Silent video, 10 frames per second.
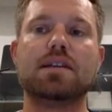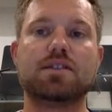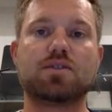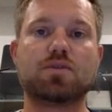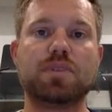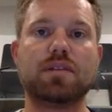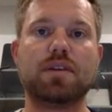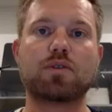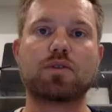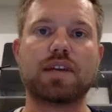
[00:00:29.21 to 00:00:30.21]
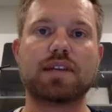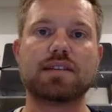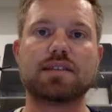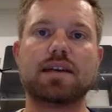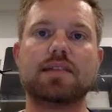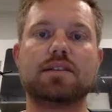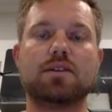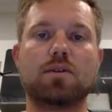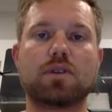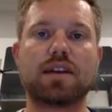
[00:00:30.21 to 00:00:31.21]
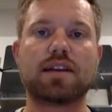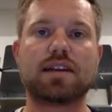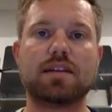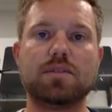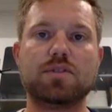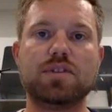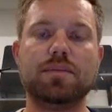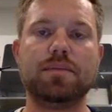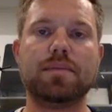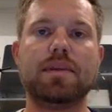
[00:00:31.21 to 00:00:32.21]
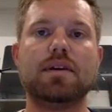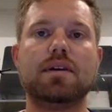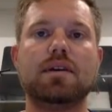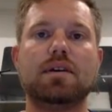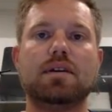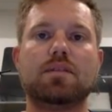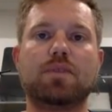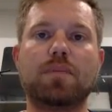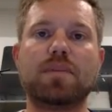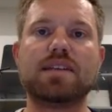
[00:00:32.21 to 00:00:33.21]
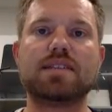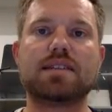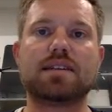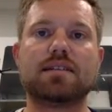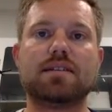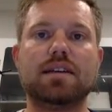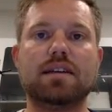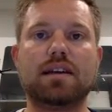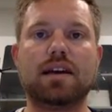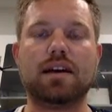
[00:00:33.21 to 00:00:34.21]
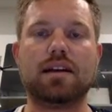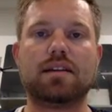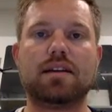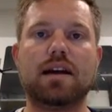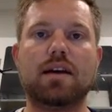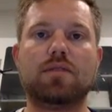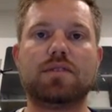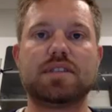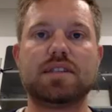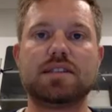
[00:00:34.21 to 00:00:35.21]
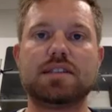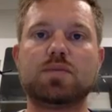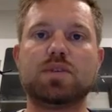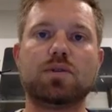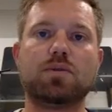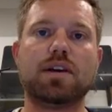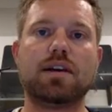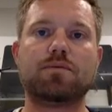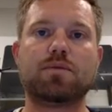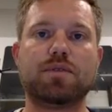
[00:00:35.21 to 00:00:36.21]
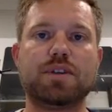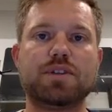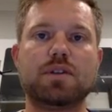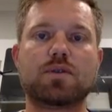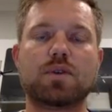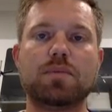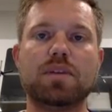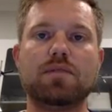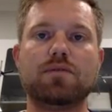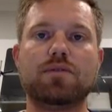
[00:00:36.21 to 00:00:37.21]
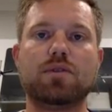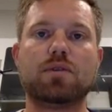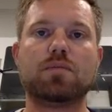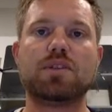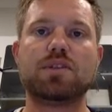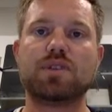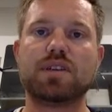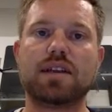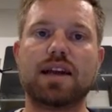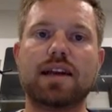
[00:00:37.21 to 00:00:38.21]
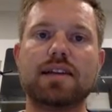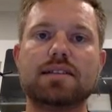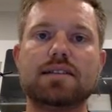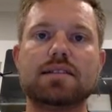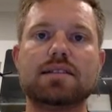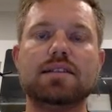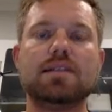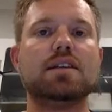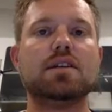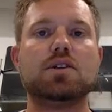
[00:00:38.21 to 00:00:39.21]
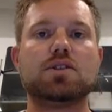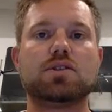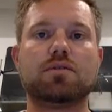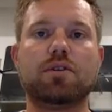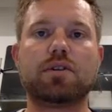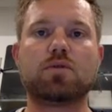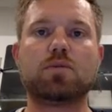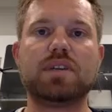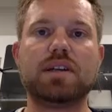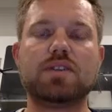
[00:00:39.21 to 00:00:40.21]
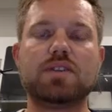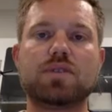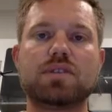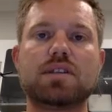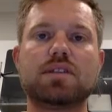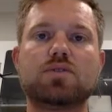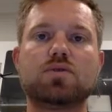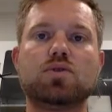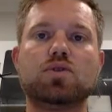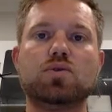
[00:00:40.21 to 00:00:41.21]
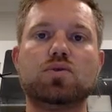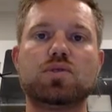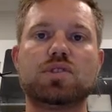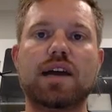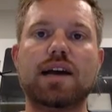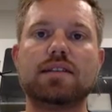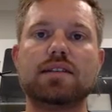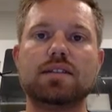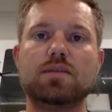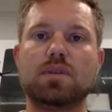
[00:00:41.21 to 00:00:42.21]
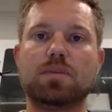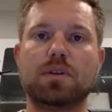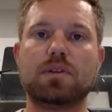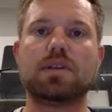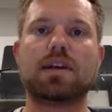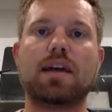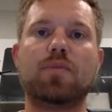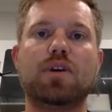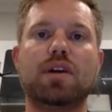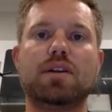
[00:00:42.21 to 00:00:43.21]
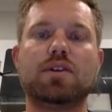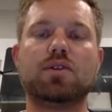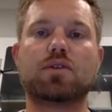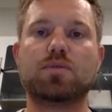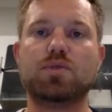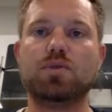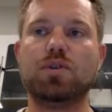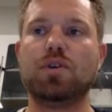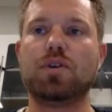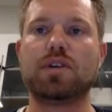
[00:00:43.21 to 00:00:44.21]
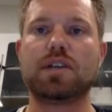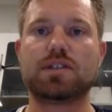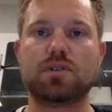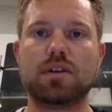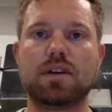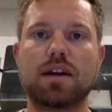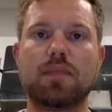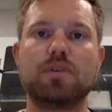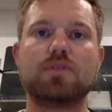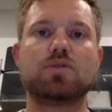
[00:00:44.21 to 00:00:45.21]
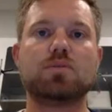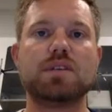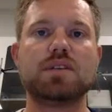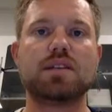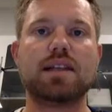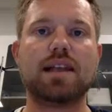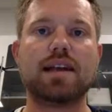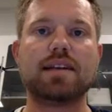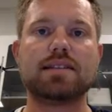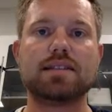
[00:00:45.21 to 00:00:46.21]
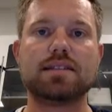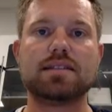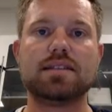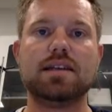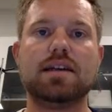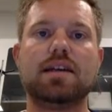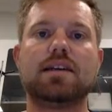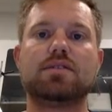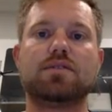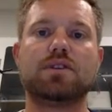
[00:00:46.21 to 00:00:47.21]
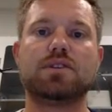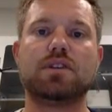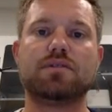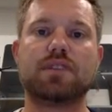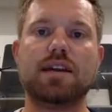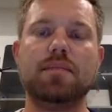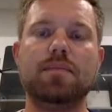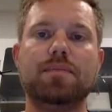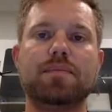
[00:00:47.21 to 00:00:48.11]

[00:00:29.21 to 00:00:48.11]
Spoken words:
This could be a very good exercise in organic chemistry. The problem is that here at our facilities we don't have professional equipment for measuring the light intensity, so I thought it would be interesting to use IT with a built-in camera in your computer or an external camera to measure the light intensity as a function of time.